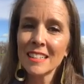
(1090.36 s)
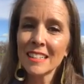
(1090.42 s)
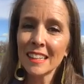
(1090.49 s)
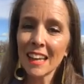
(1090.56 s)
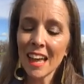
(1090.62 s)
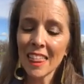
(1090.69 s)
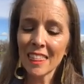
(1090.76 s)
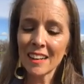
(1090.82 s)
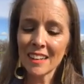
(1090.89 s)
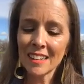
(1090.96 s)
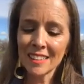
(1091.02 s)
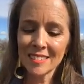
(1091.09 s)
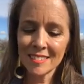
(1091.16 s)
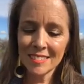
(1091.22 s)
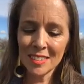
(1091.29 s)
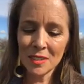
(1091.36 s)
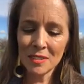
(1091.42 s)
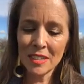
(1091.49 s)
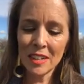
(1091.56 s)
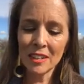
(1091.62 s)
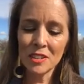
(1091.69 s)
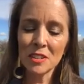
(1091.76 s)
Together,
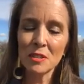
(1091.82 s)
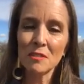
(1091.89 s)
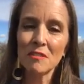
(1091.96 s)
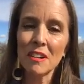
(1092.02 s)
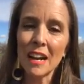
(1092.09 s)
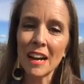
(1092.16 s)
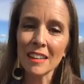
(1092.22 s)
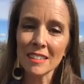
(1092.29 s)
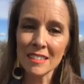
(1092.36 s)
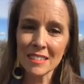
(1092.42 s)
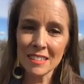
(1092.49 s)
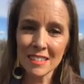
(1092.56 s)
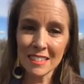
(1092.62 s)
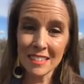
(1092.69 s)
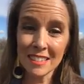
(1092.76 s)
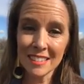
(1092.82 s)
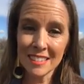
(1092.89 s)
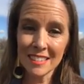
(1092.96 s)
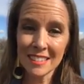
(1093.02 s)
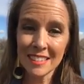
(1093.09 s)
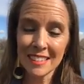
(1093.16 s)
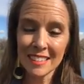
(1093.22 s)
you dare to rest,
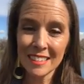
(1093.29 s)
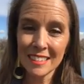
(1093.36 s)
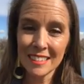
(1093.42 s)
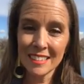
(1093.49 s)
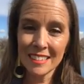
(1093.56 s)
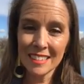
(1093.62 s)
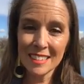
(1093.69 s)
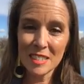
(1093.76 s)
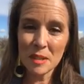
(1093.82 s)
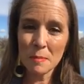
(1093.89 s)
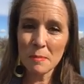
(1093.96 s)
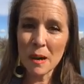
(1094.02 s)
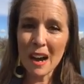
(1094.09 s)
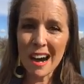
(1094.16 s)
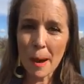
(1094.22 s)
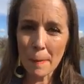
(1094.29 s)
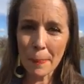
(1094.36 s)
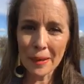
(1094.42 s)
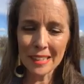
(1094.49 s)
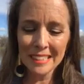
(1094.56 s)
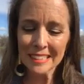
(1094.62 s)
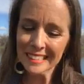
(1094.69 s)
to
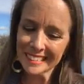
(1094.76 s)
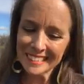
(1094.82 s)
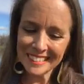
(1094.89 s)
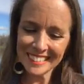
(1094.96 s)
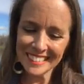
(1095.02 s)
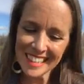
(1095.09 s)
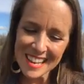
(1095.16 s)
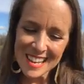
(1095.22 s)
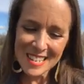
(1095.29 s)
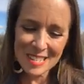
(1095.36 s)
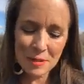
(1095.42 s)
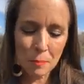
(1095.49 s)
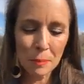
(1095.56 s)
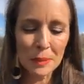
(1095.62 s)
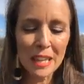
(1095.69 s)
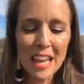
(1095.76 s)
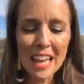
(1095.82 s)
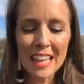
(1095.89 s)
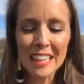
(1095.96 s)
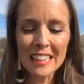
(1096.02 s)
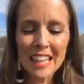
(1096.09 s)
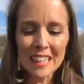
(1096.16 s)
pop, to
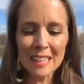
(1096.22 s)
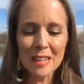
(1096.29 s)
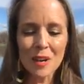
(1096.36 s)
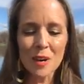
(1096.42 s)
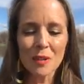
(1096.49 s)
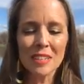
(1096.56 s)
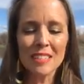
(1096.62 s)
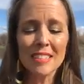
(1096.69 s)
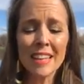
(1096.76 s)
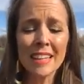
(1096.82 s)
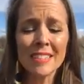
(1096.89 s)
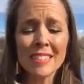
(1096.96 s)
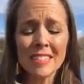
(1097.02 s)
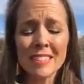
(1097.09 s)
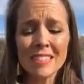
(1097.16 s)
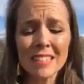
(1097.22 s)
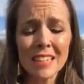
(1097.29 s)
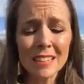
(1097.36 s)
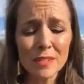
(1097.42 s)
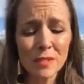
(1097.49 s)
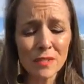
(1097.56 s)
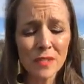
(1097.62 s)
play, to let go, to dance, to
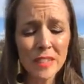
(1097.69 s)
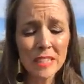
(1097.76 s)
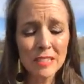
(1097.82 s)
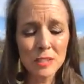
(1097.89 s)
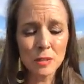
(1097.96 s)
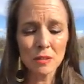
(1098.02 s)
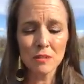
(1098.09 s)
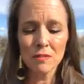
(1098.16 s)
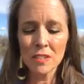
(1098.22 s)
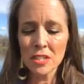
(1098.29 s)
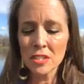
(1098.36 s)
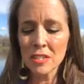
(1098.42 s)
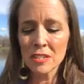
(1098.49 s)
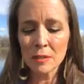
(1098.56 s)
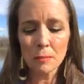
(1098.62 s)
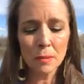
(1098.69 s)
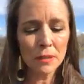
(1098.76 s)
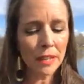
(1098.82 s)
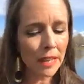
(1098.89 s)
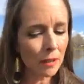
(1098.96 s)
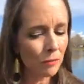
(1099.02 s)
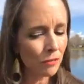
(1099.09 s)
sing, to feast, to envision, to
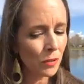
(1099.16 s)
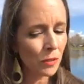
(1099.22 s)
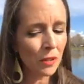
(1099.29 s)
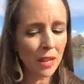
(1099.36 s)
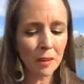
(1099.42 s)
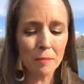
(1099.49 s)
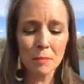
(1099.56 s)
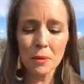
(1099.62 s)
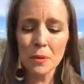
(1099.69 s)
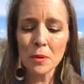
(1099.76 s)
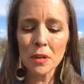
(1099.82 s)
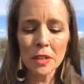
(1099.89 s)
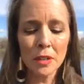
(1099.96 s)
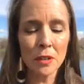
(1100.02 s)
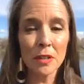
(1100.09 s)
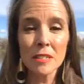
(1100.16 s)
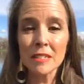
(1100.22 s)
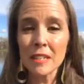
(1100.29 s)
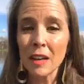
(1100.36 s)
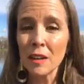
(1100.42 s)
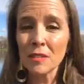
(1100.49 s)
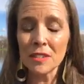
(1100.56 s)
plan for, and pour
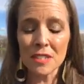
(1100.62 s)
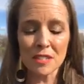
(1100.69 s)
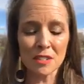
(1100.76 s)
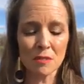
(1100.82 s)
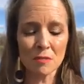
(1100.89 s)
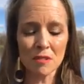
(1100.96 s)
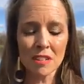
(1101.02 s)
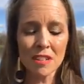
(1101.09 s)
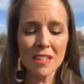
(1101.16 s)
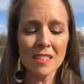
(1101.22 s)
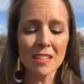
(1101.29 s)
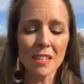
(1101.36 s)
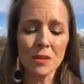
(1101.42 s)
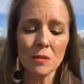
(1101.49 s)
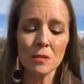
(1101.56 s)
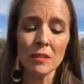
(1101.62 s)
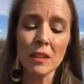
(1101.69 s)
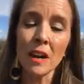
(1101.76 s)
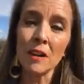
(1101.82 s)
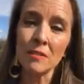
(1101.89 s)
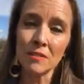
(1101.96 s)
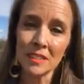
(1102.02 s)
yourselves into work that you
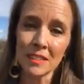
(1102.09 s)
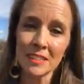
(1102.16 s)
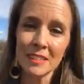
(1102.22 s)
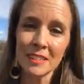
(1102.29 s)
love